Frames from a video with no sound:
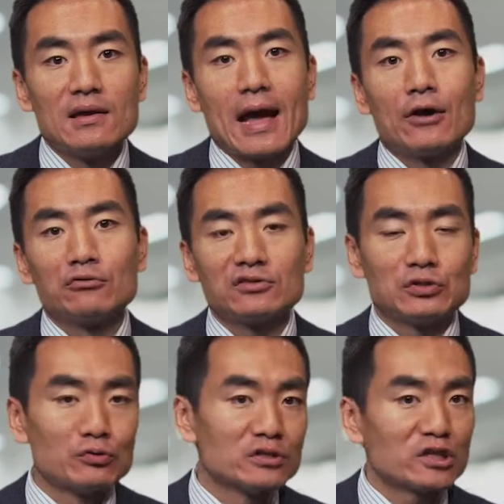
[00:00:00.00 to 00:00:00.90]
How do
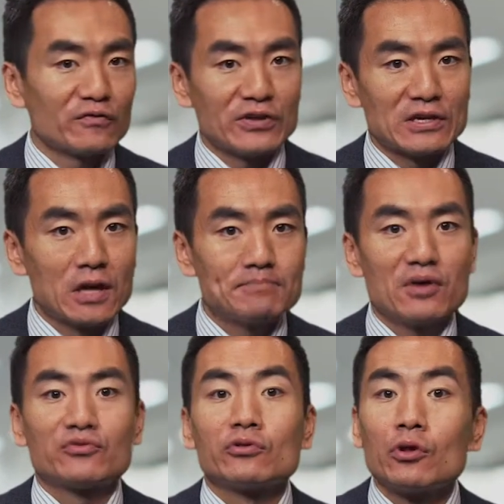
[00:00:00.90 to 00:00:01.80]
students feel
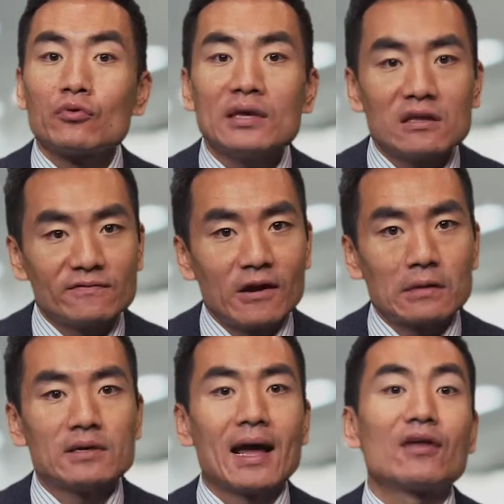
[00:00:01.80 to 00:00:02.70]
about the learning
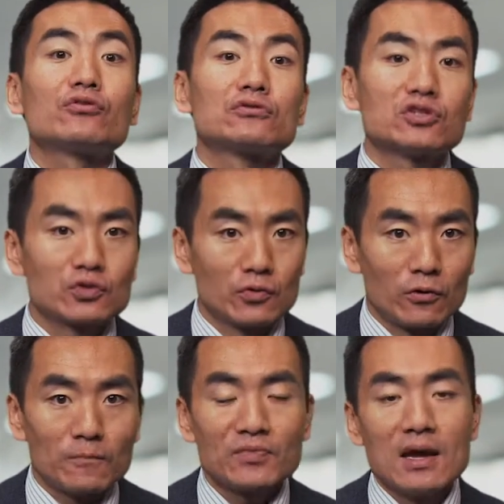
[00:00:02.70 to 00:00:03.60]
environment at their
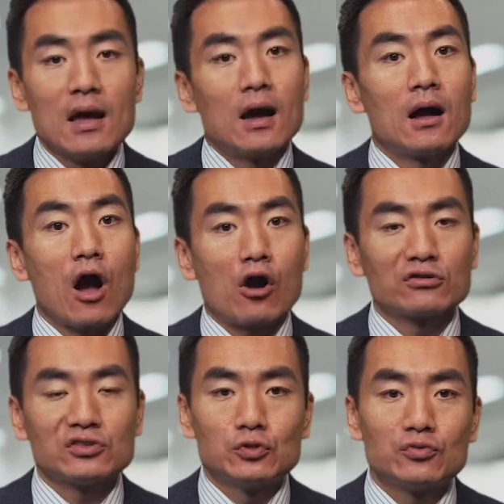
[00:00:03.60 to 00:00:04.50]
school?
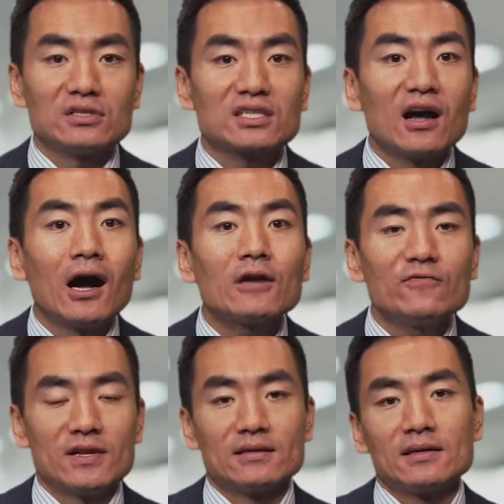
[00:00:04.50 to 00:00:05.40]
Are students
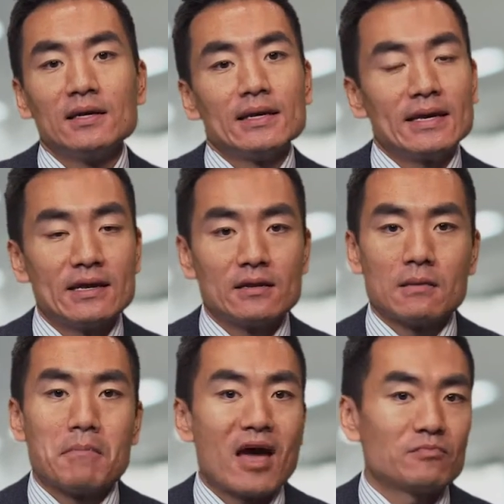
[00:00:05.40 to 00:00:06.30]
confident
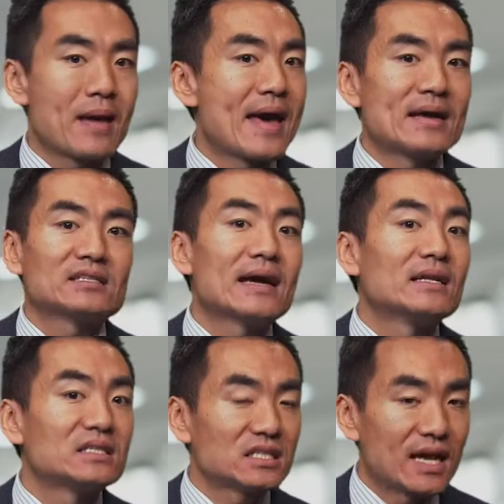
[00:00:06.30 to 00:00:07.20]
in mathematics and
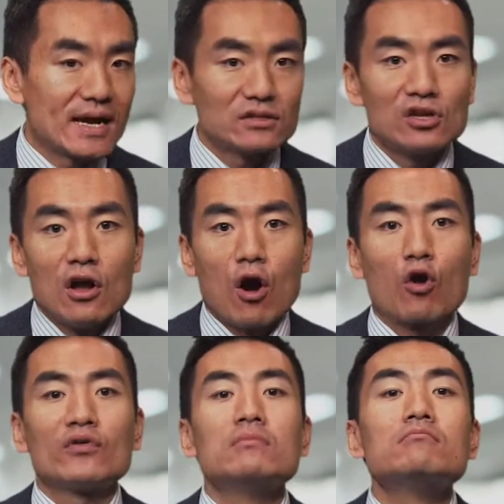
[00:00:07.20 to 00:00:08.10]
in science?
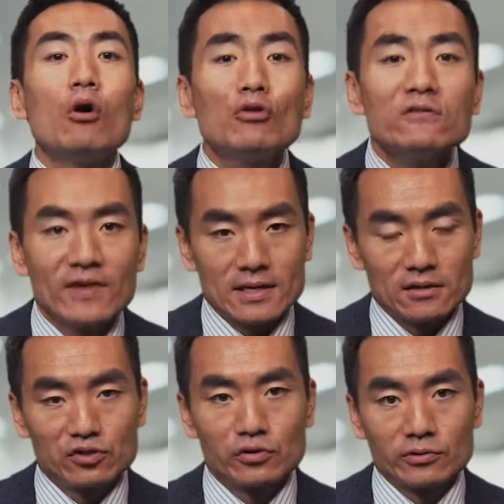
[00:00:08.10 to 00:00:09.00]
Are they motivated to